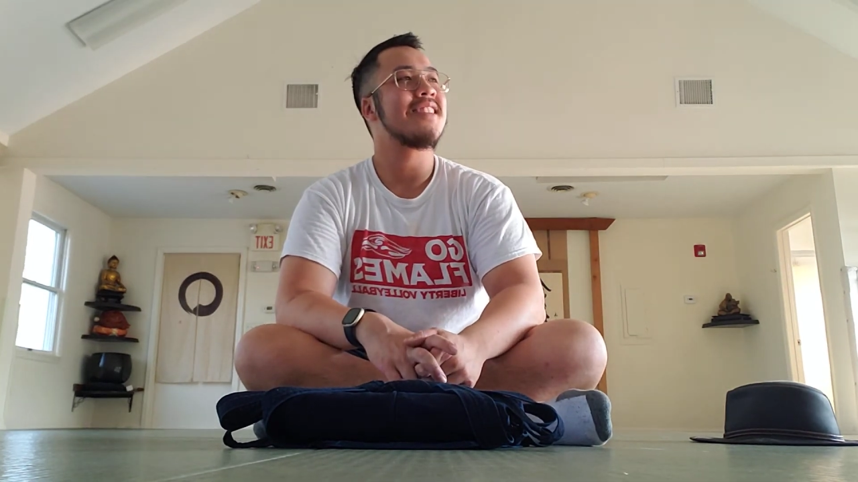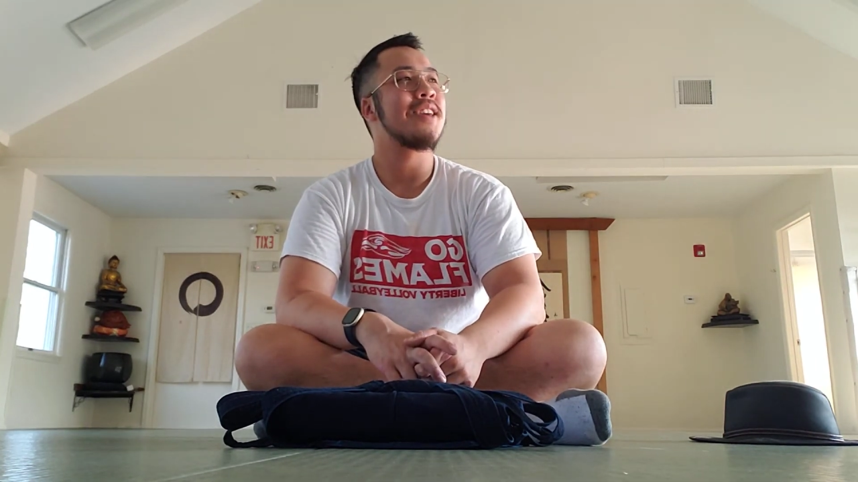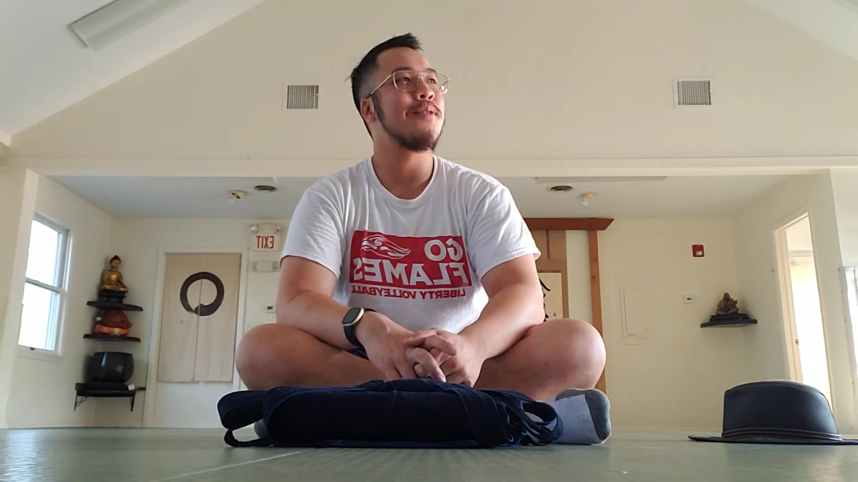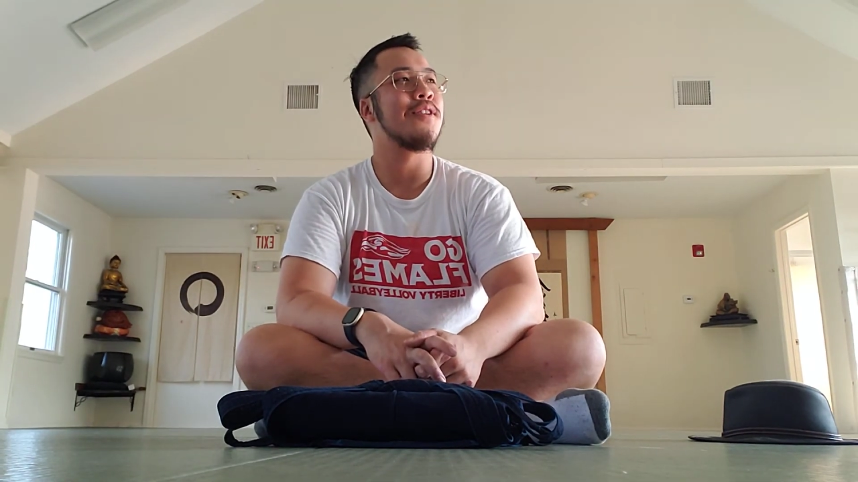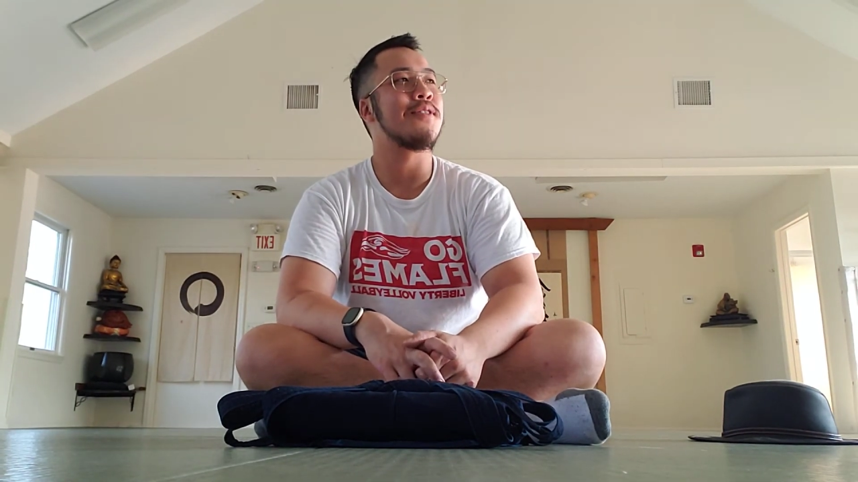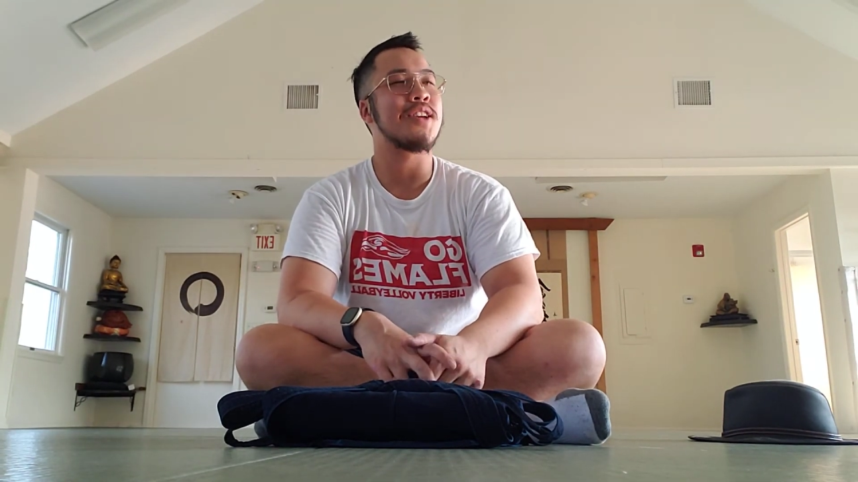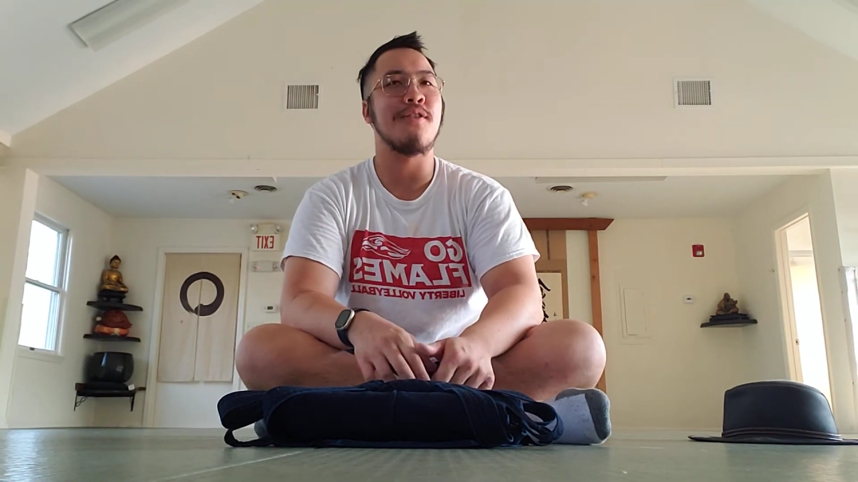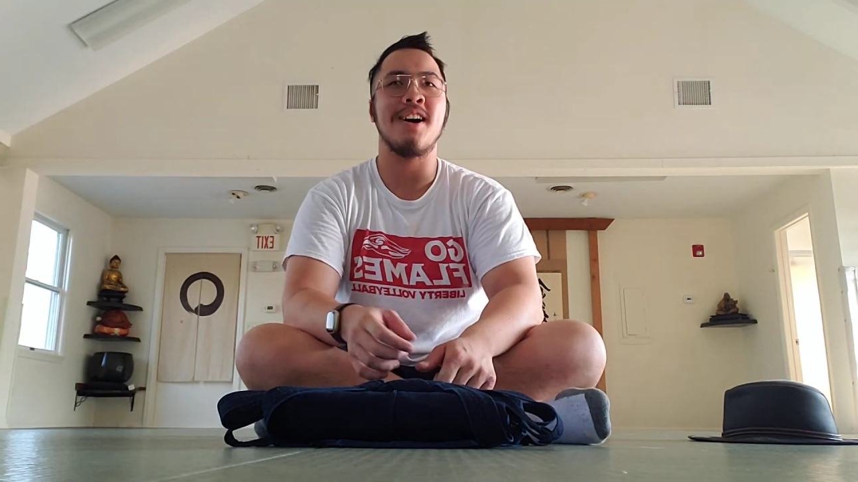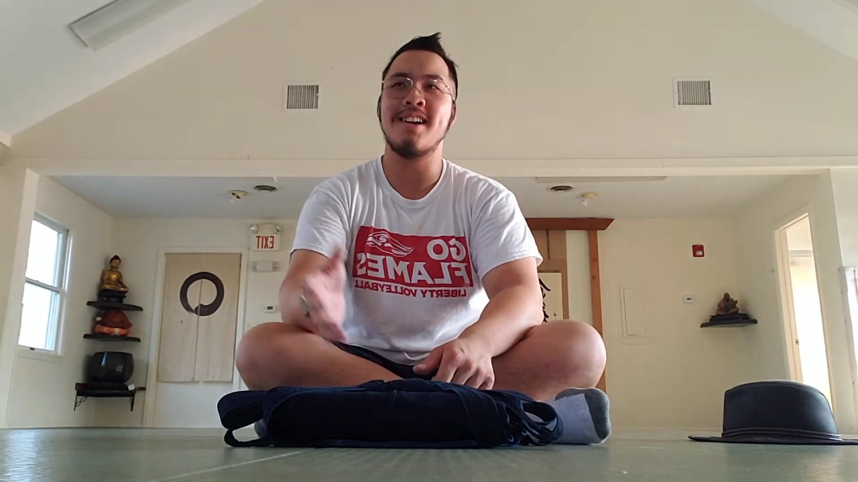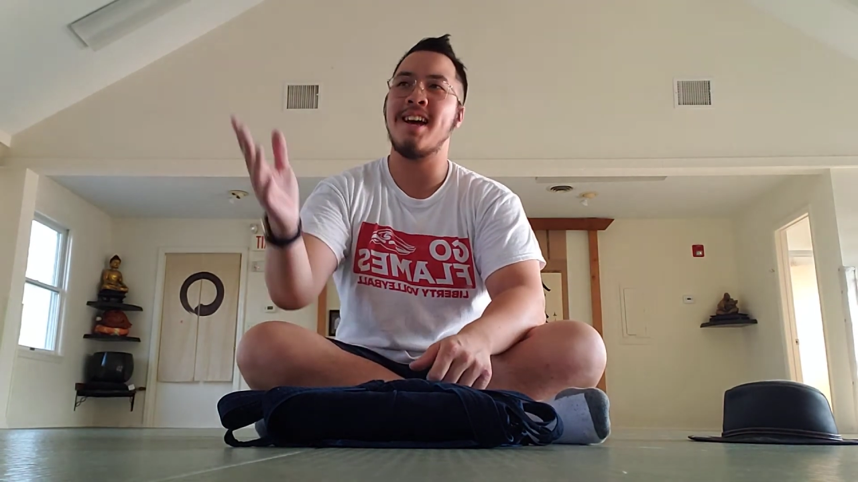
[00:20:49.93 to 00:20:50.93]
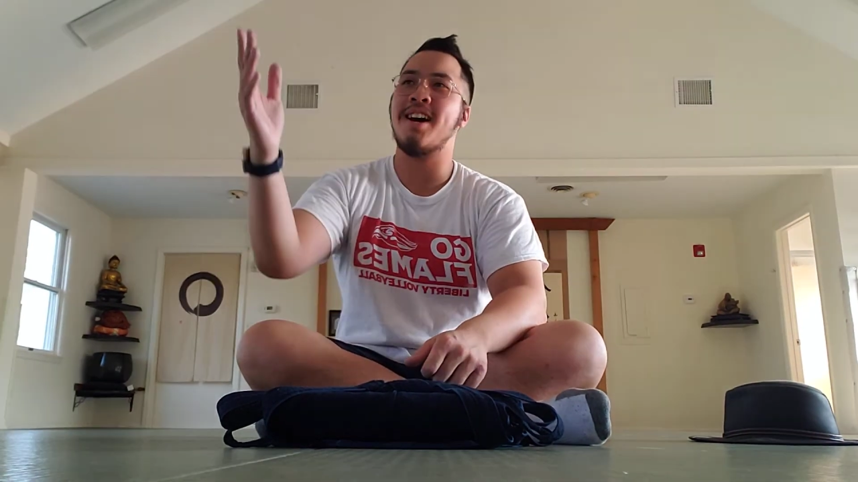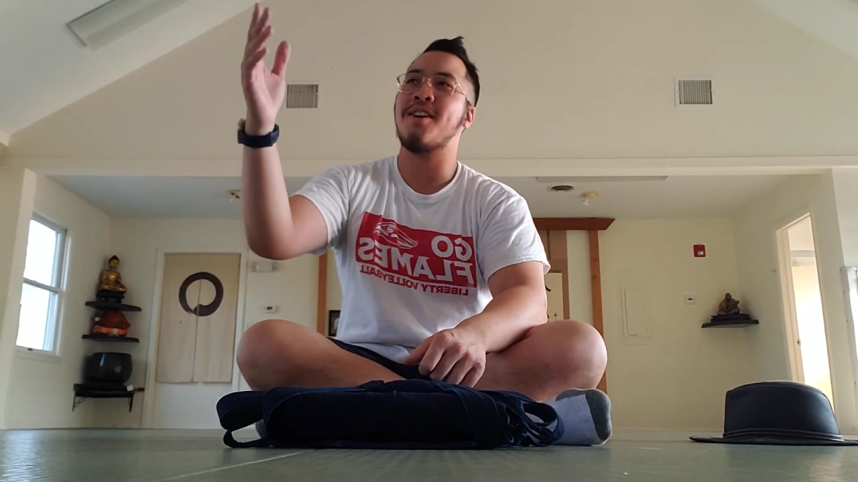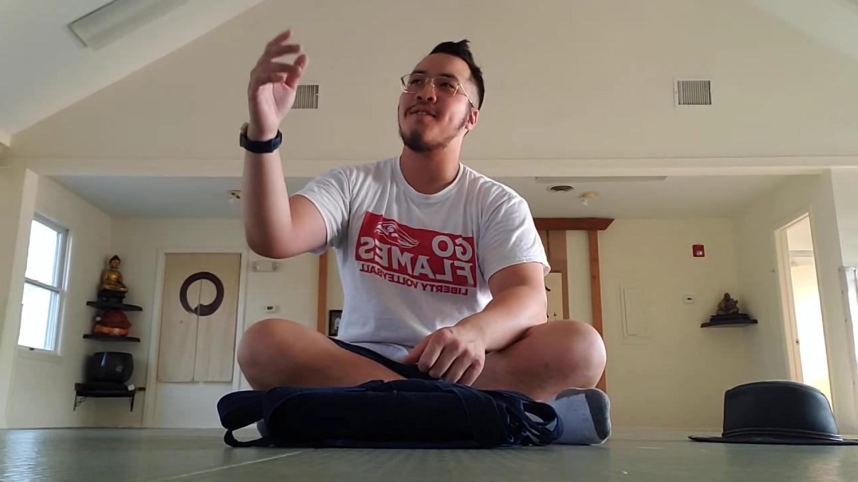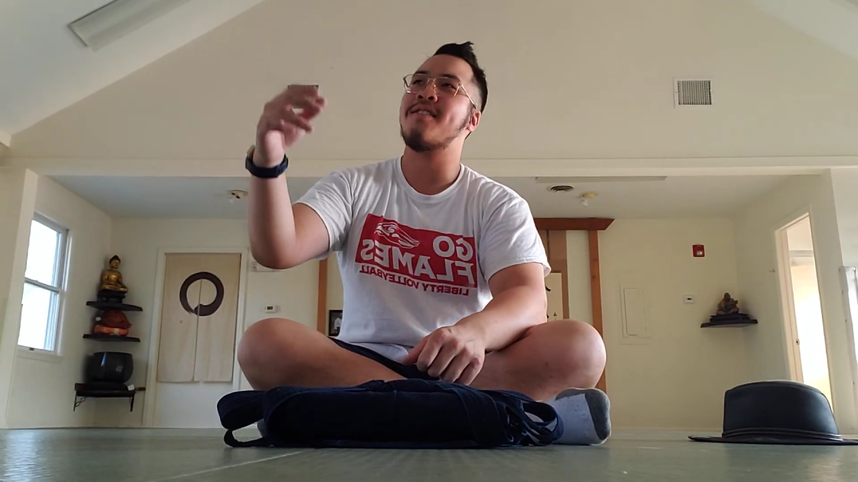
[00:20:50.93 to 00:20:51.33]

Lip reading: He would always go, Han Hao,